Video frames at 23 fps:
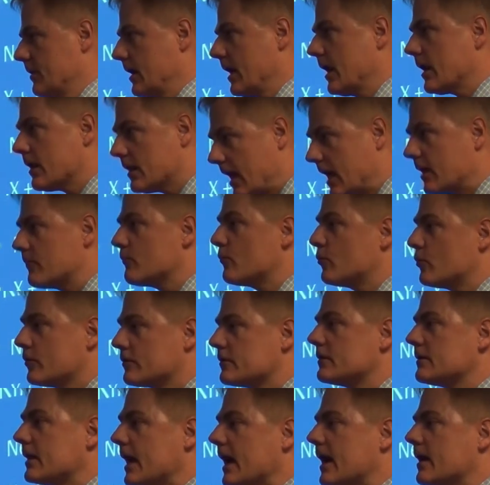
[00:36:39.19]
a lot more
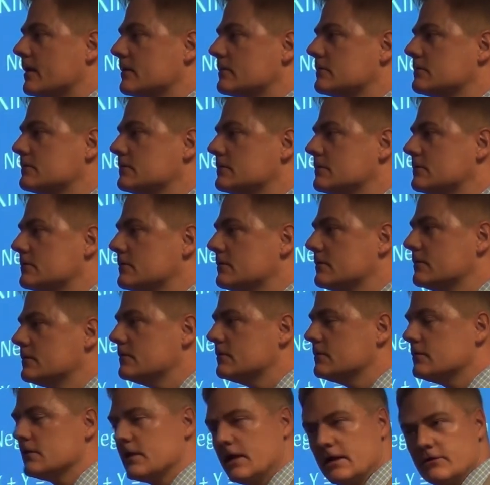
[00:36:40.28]
than that.
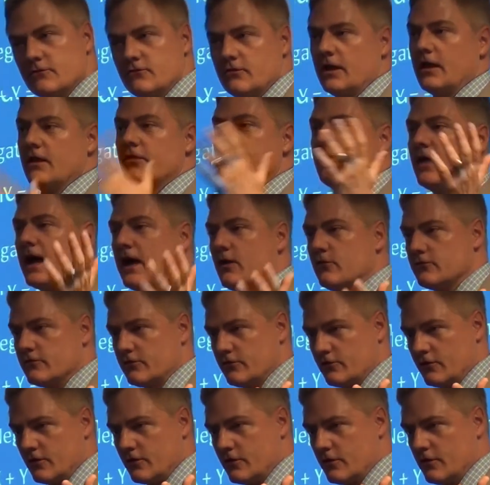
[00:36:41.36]
Let's say
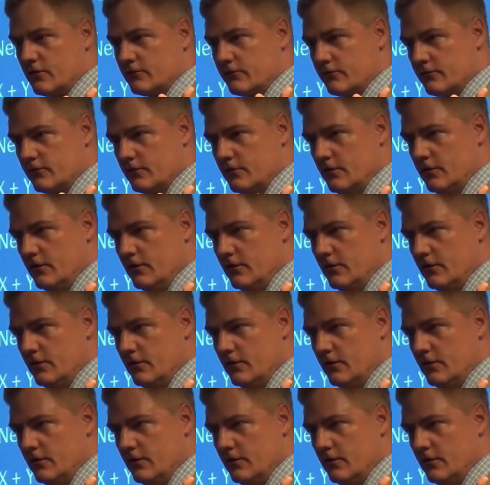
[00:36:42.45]
1,000 euros.